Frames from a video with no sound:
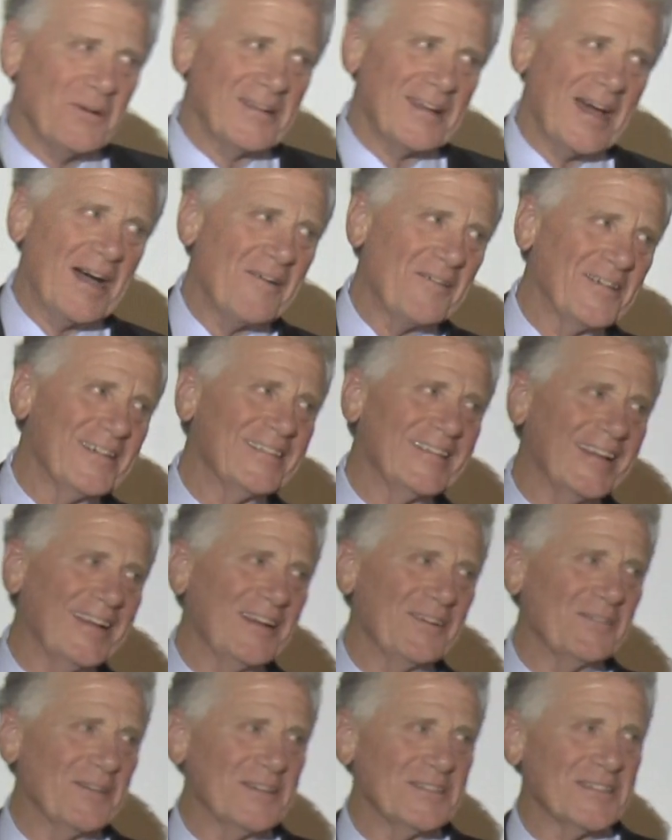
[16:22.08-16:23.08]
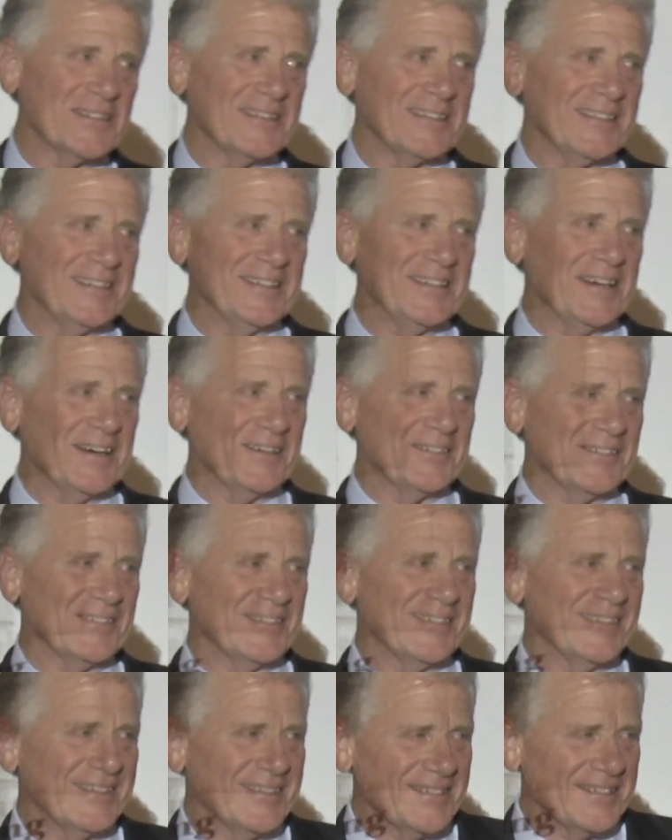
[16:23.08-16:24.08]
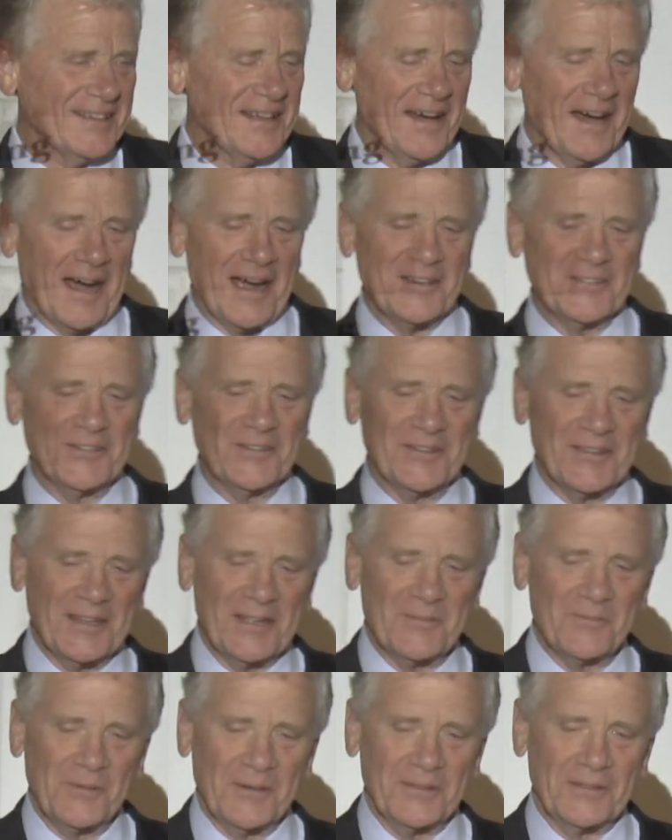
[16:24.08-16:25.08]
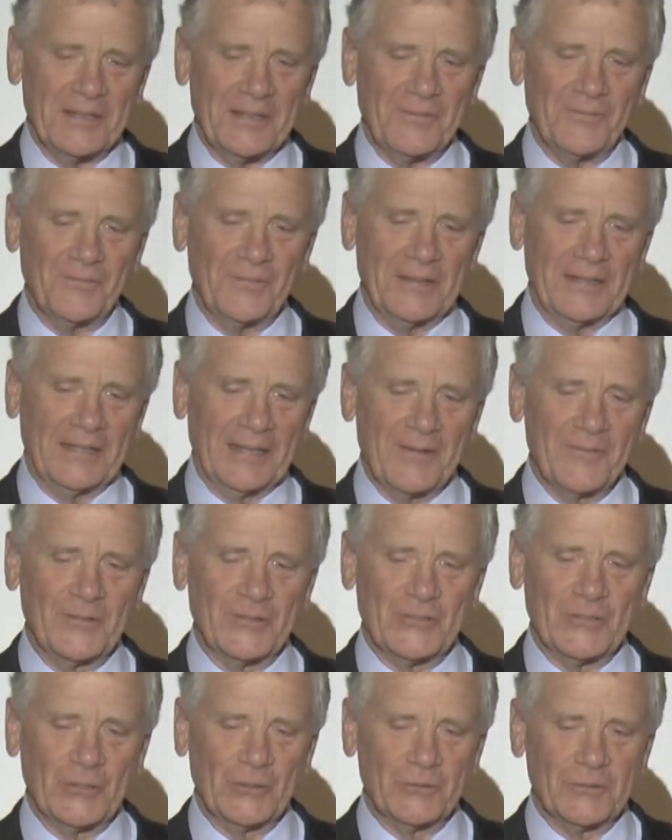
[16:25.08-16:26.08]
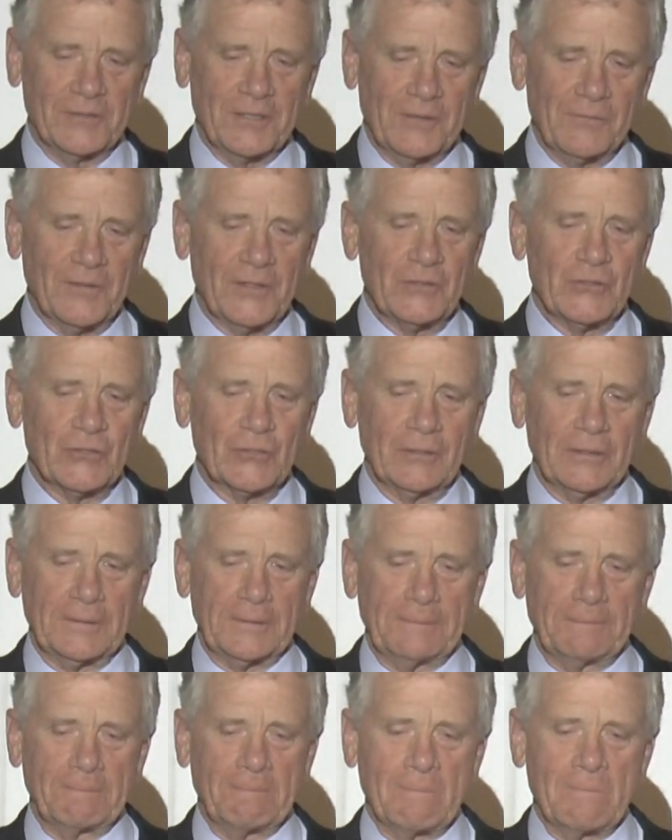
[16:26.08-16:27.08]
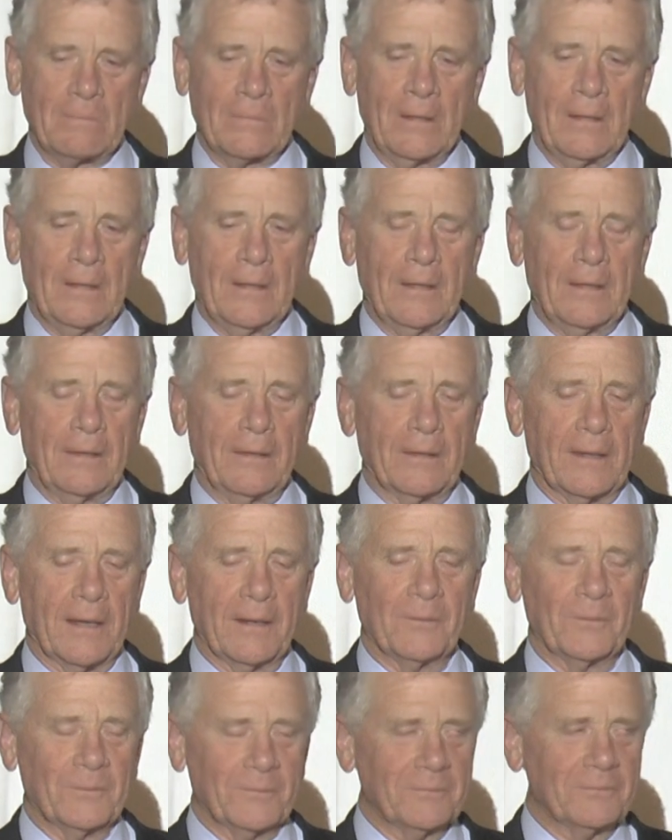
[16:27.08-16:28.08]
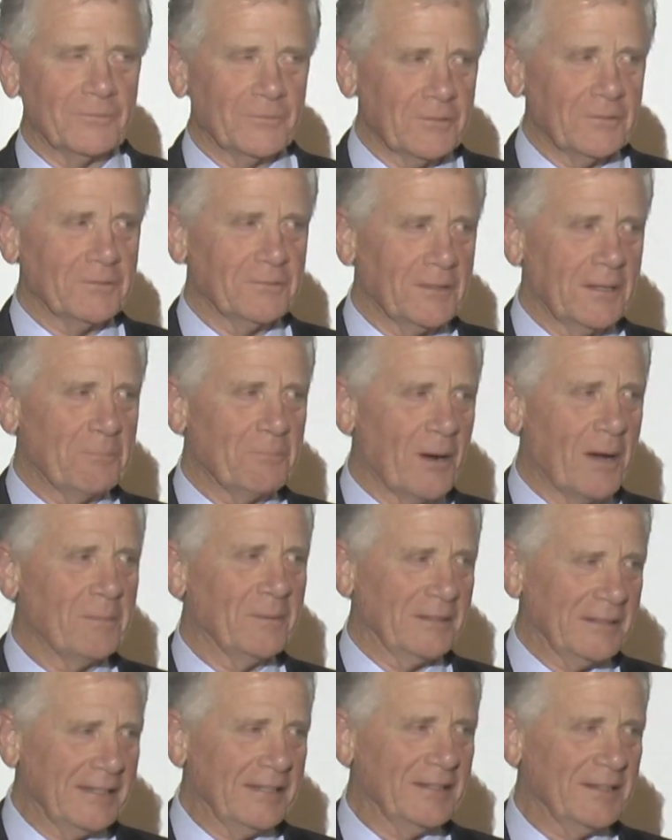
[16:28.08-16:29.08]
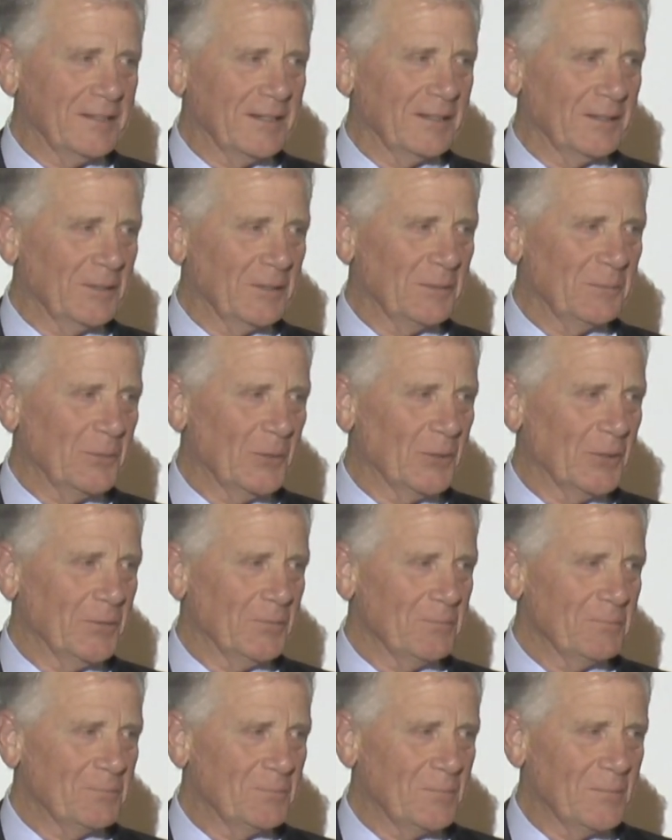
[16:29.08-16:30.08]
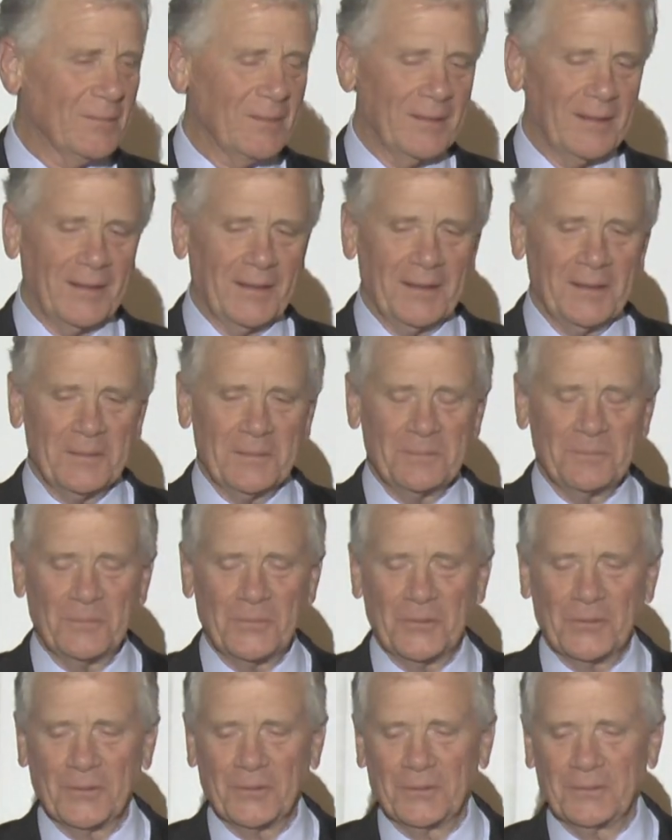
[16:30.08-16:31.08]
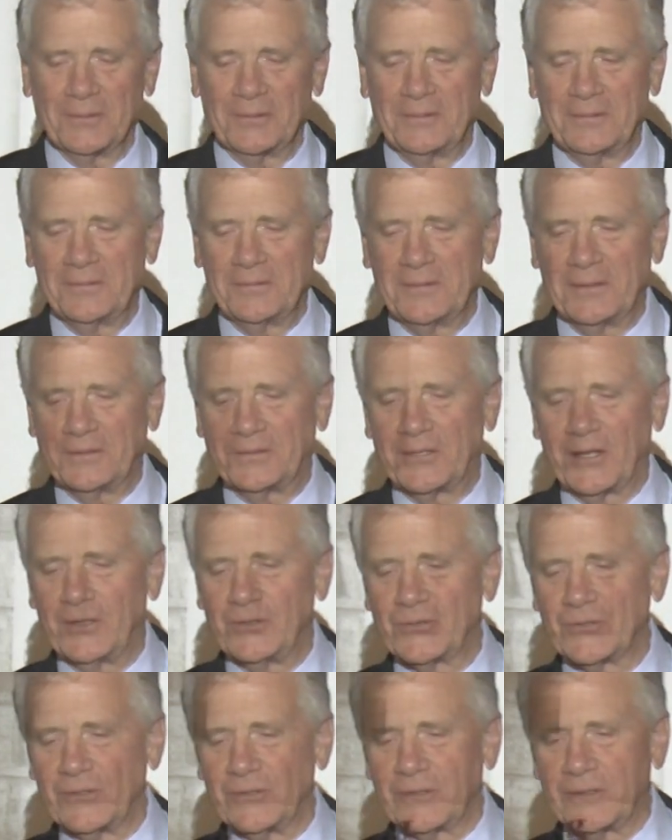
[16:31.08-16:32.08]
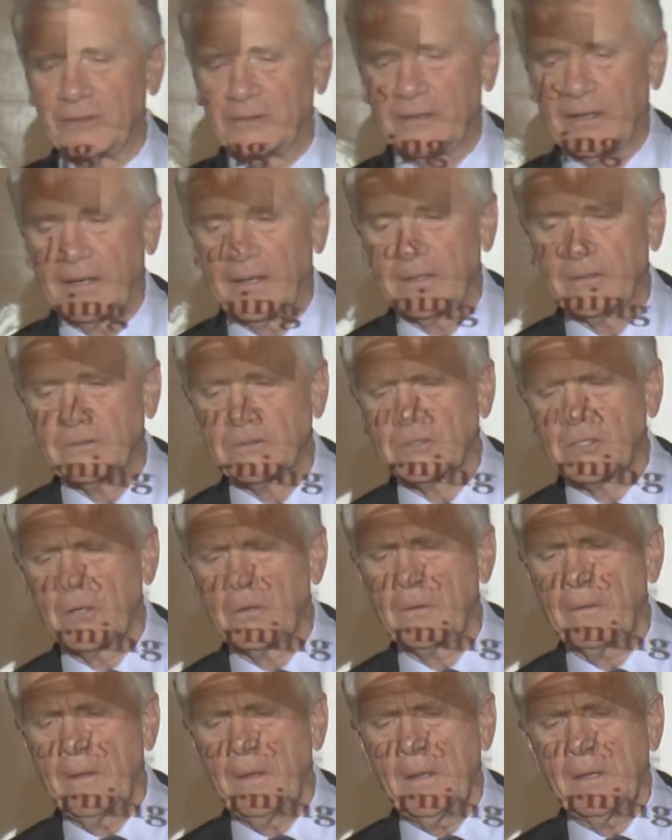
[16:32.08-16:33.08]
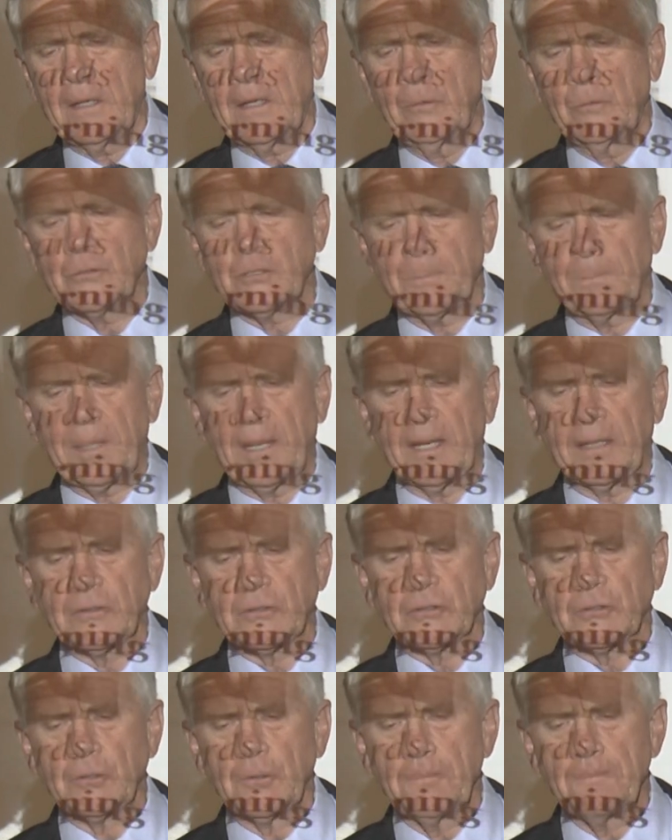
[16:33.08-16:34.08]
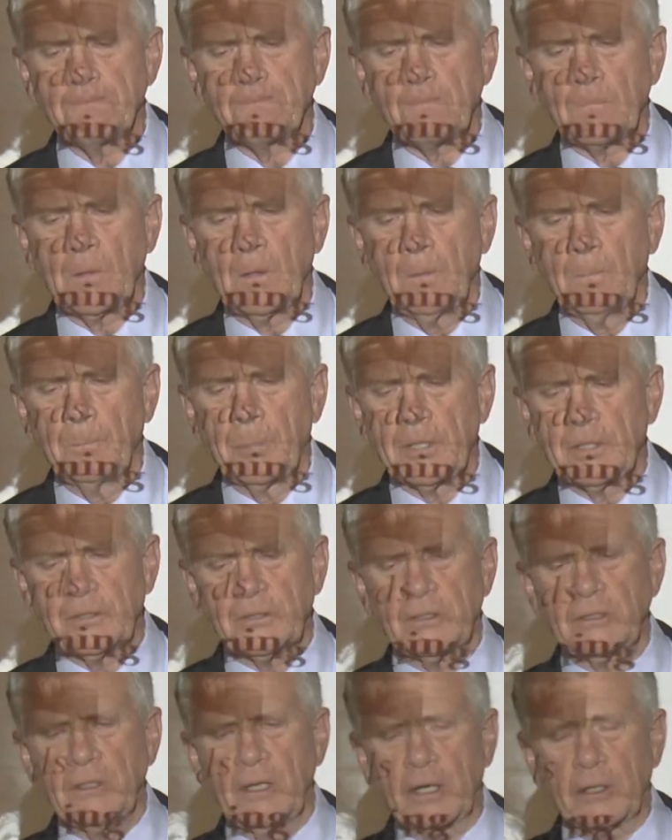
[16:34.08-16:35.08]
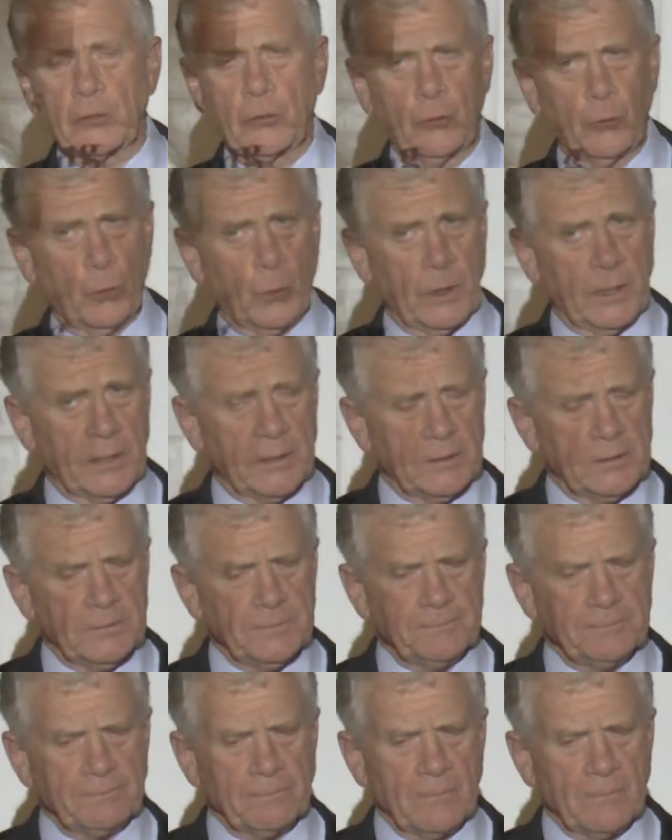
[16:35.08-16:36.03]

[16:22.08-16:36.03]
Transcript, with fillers: One hour a day wasn't enough. I should think with 11 children eventually, that they probably needed a little more more attention than that. So he was a pastor, but it did not go well